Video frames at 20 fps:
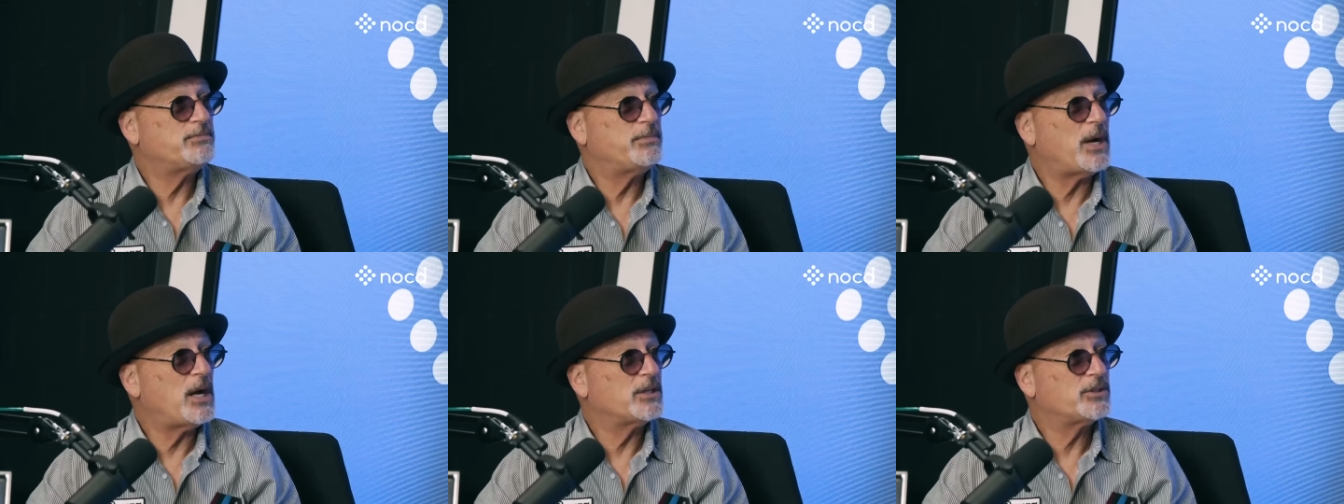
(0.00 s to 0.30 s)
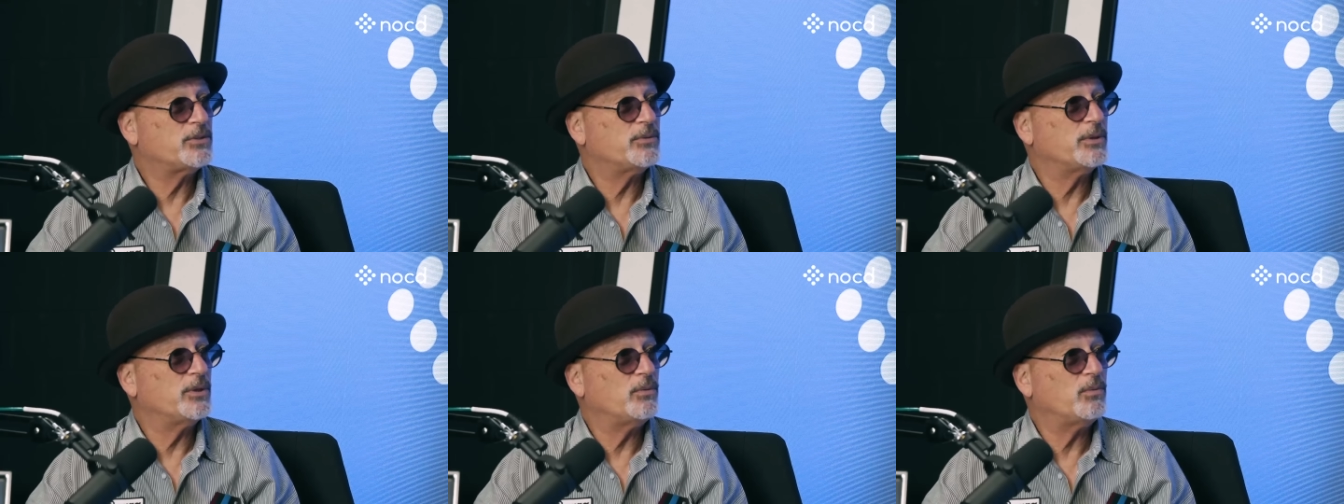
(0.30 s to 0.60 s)

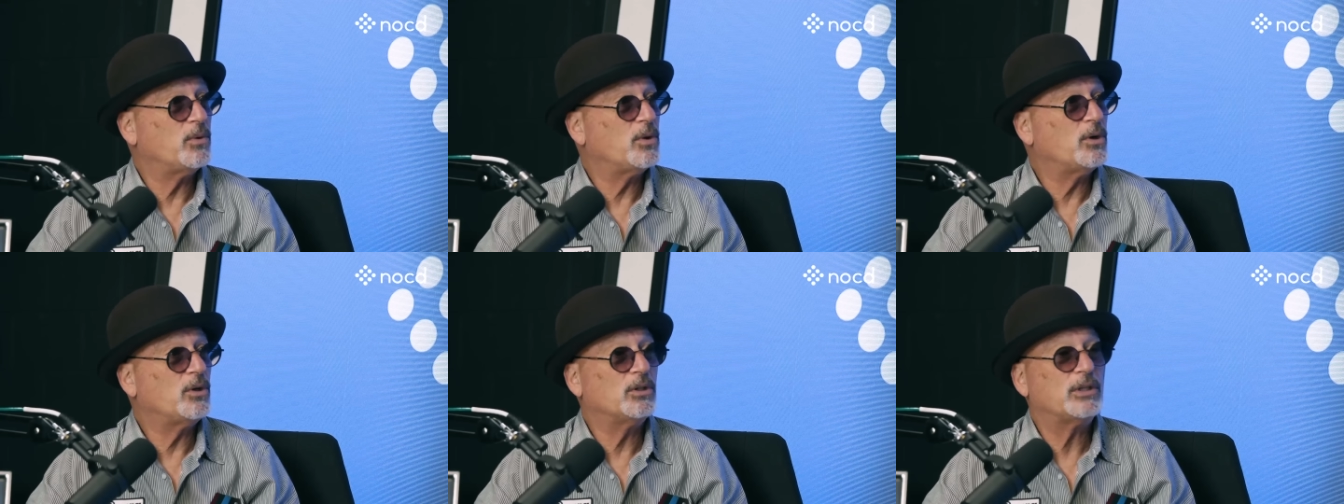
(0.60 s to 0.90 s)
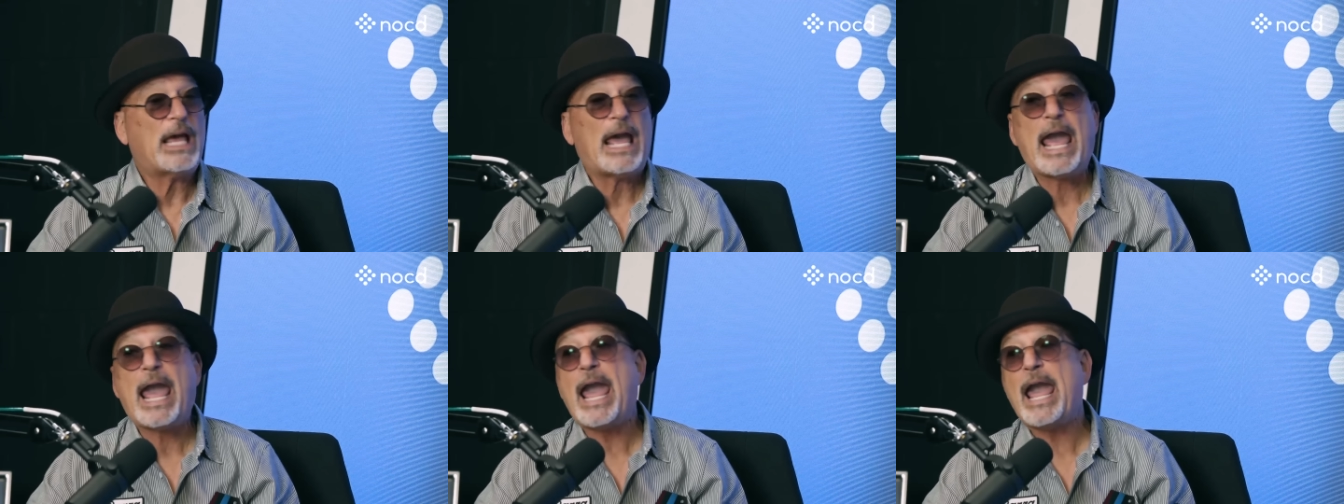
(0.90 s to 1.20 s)
boxer in the world,
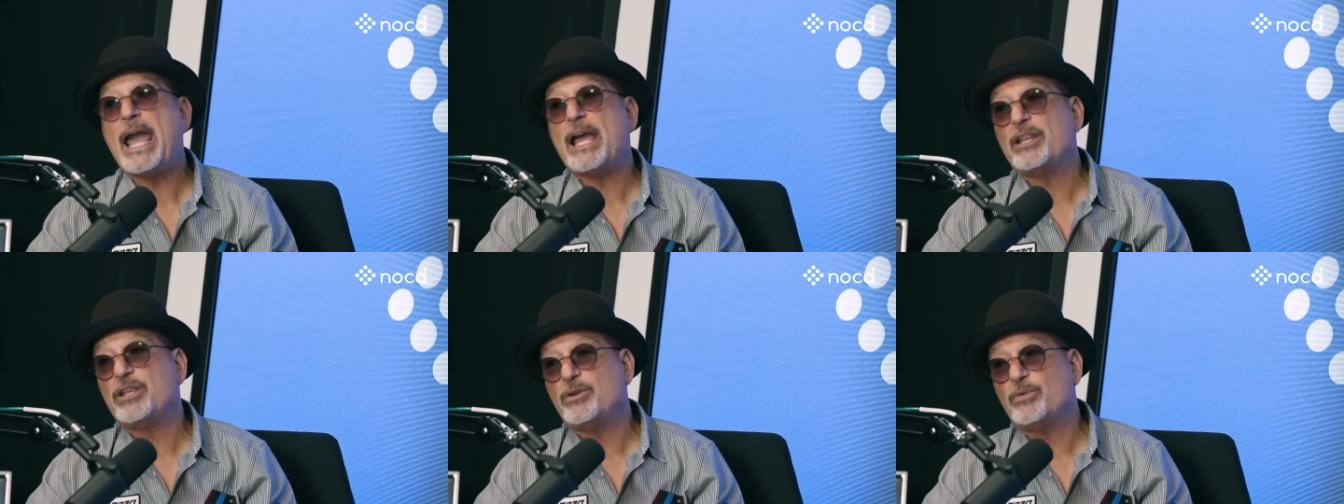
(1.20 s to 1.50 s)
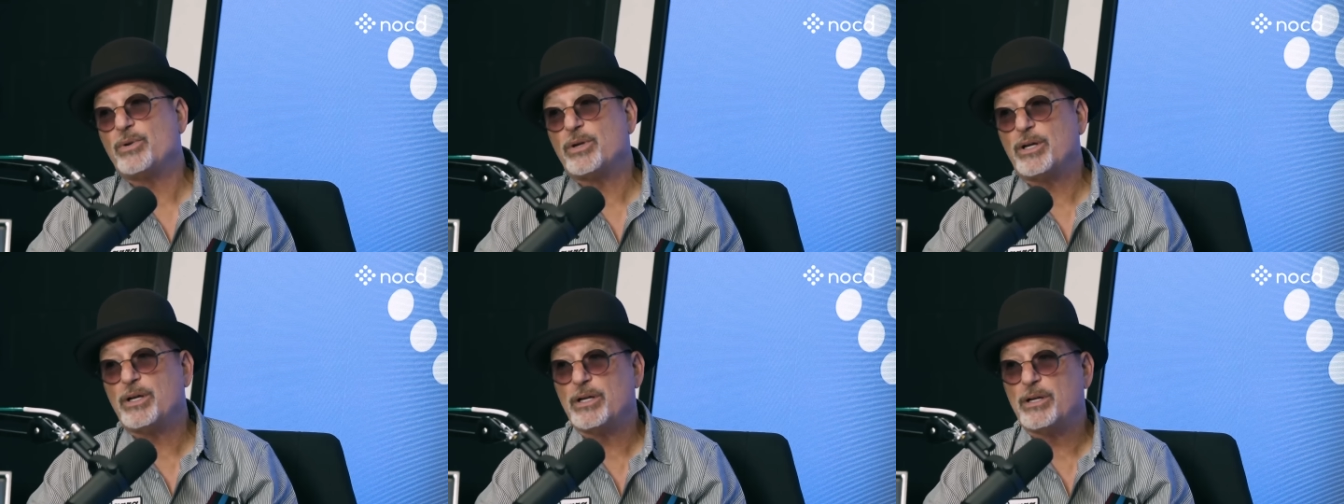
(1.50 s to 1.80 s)
and you
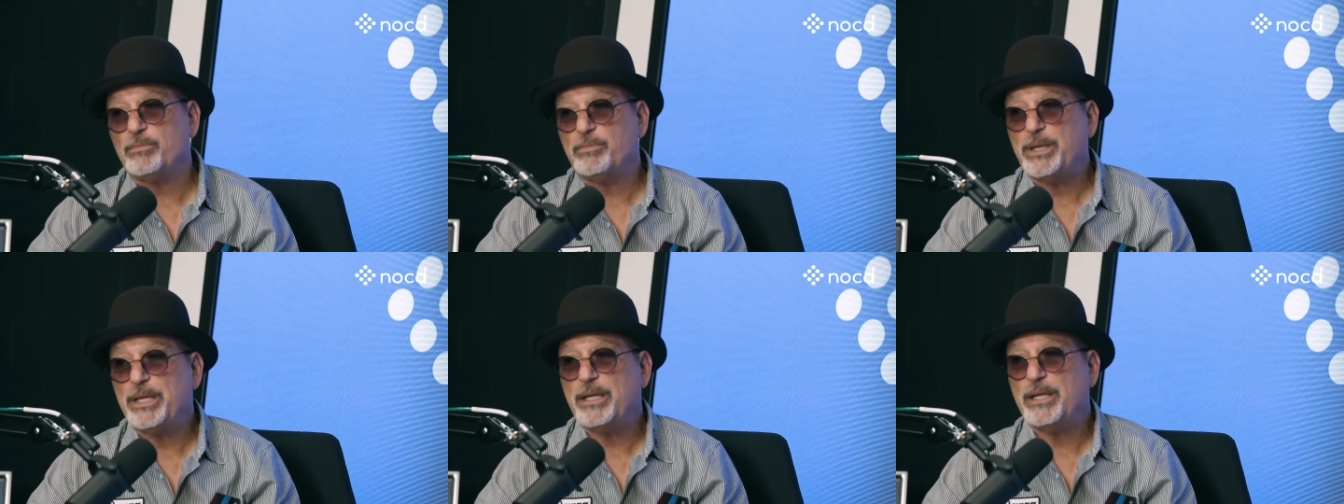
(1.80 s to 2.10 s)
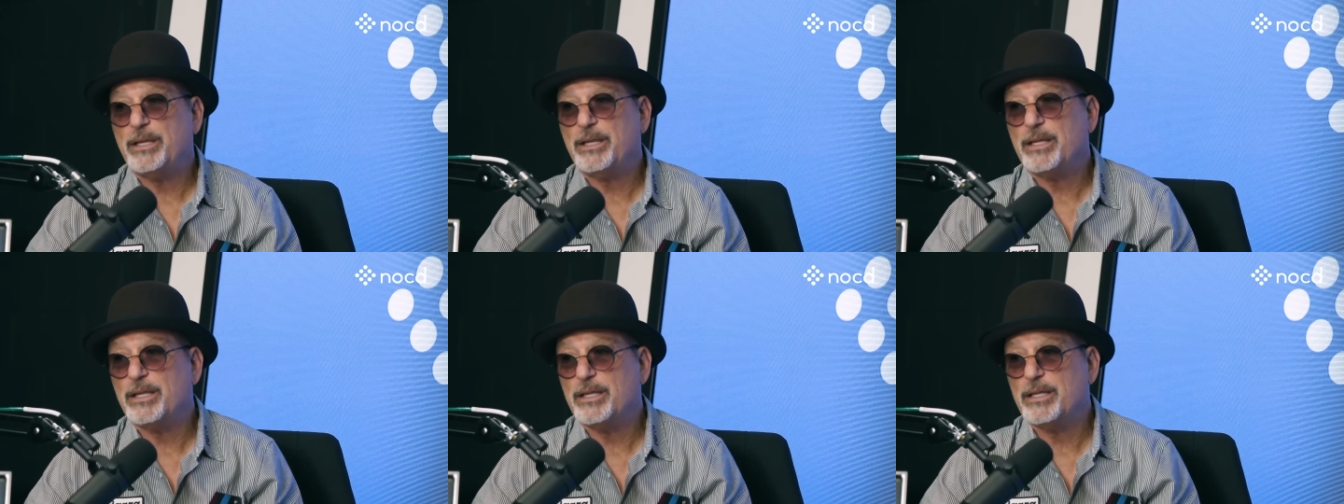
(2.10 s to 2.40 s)
were going to be
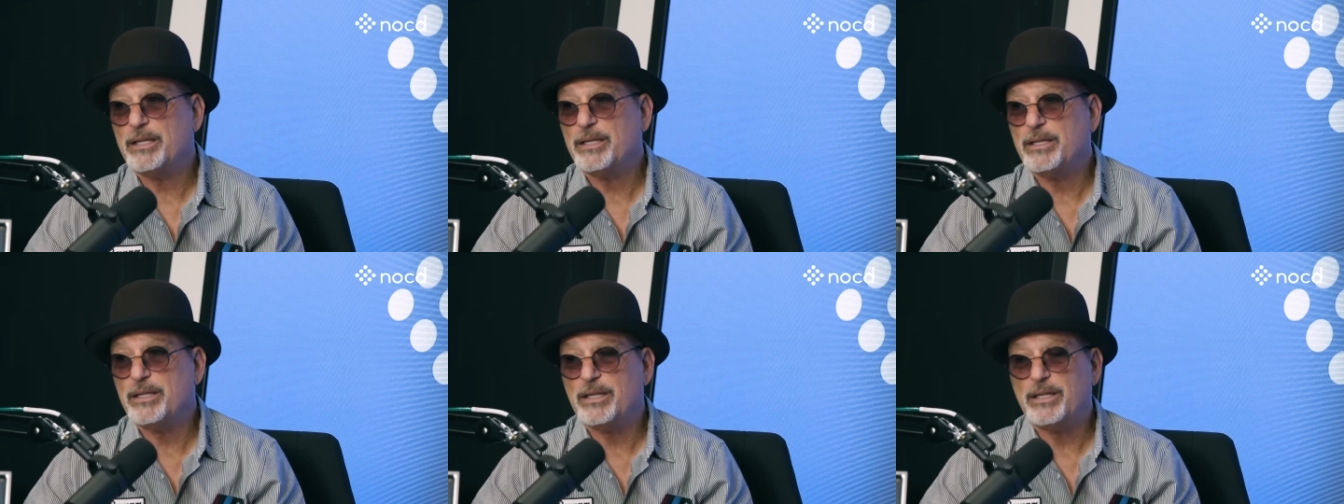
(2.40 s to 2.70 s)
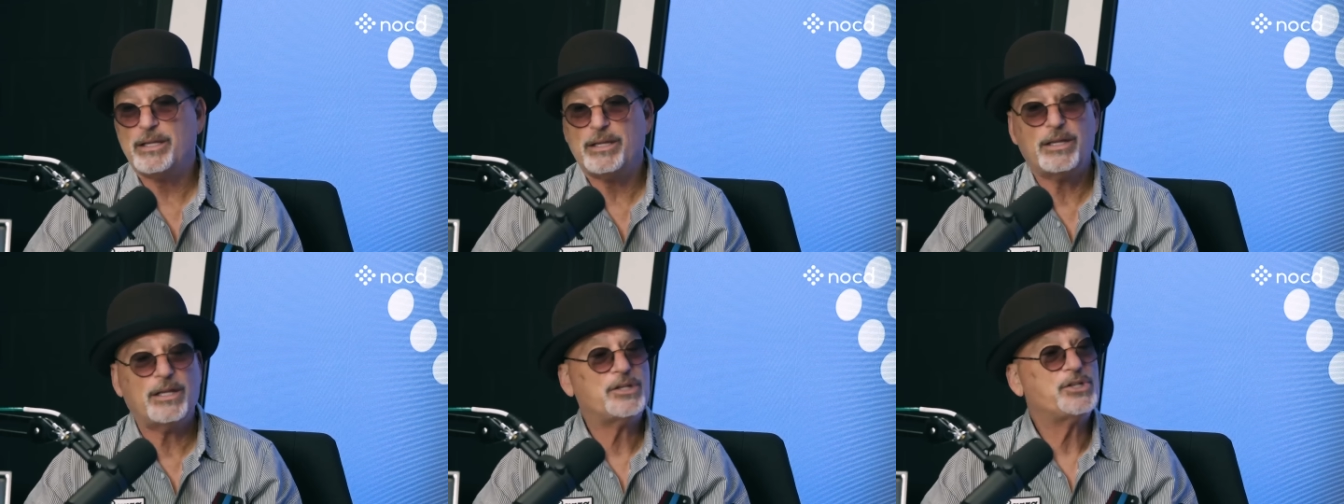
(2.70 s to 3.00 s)
the,
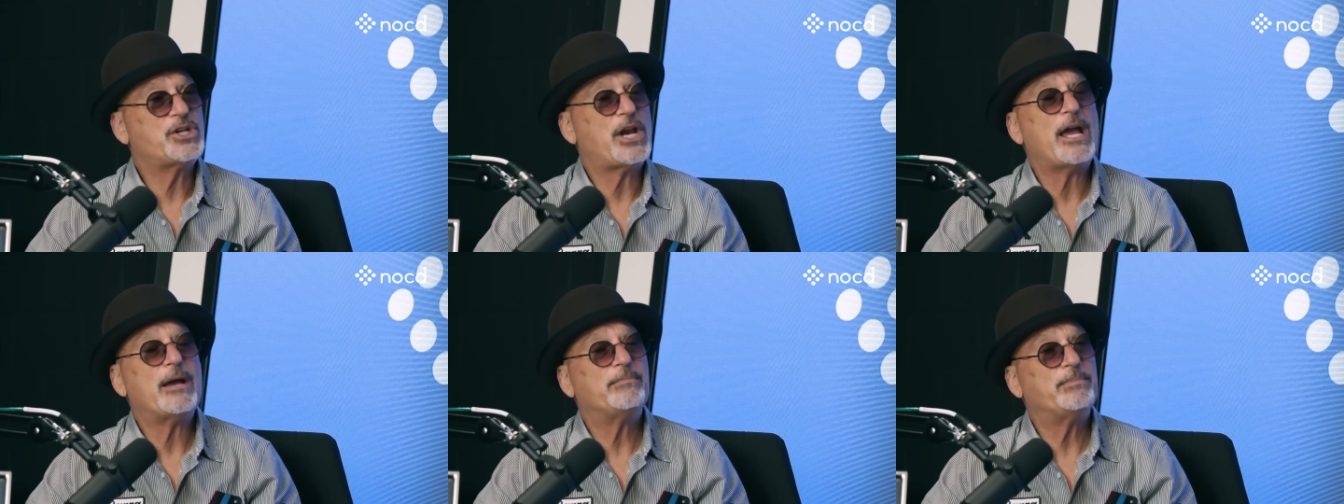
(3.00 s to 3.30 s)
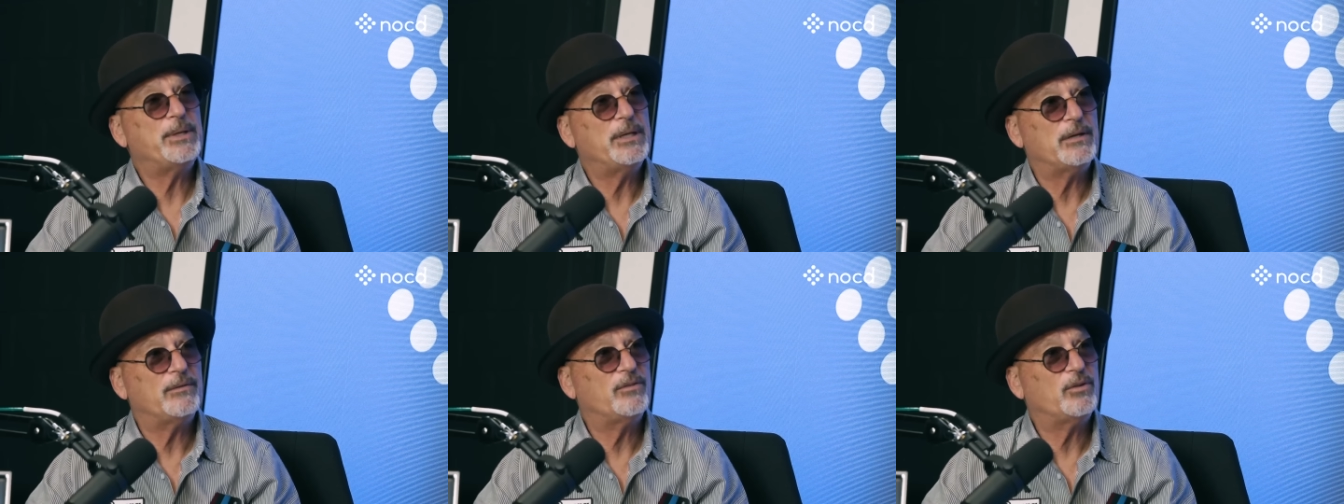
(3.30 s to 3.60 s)
the, the
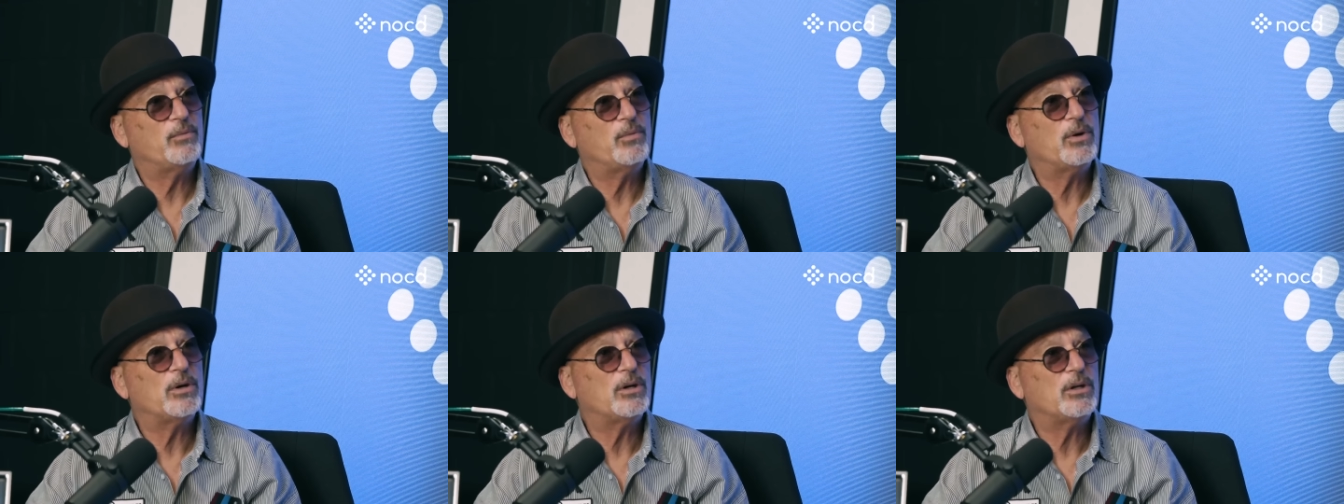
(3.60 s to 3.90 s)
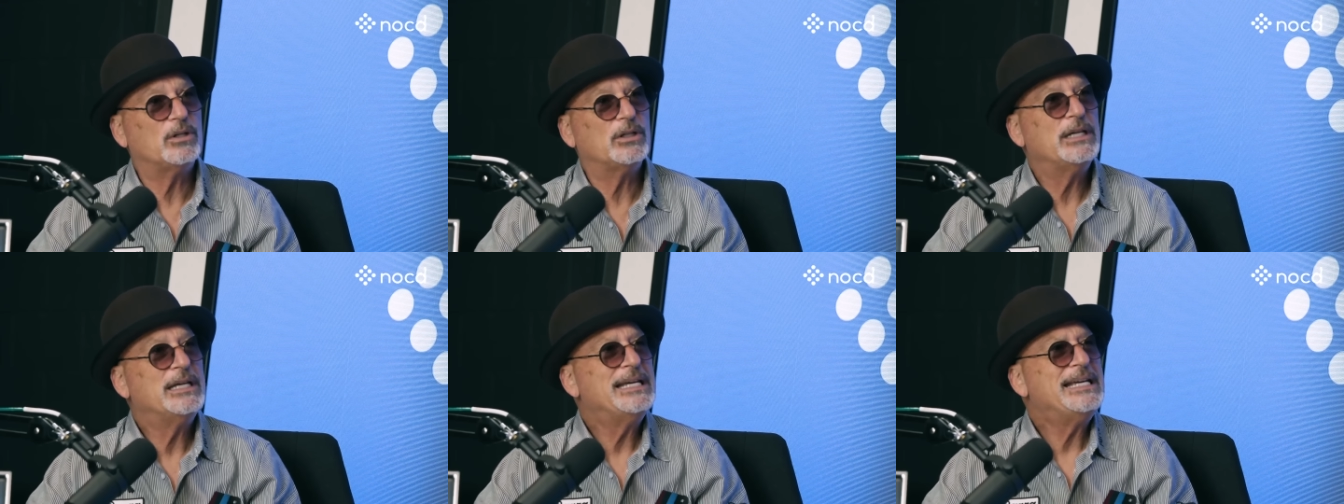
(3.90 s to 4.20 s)
champion of the
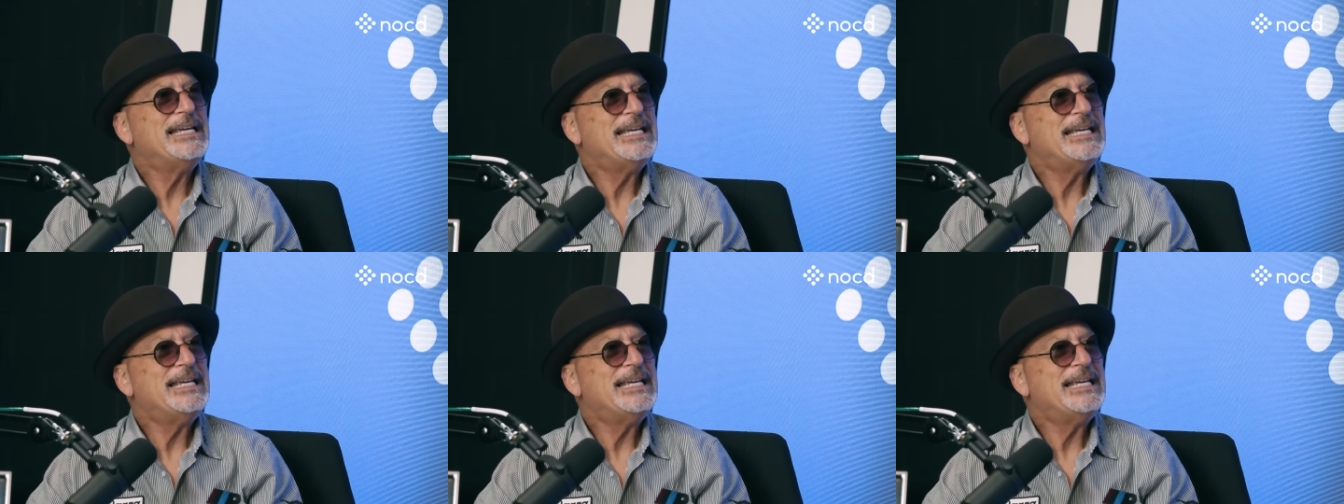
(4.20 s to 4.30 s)
world.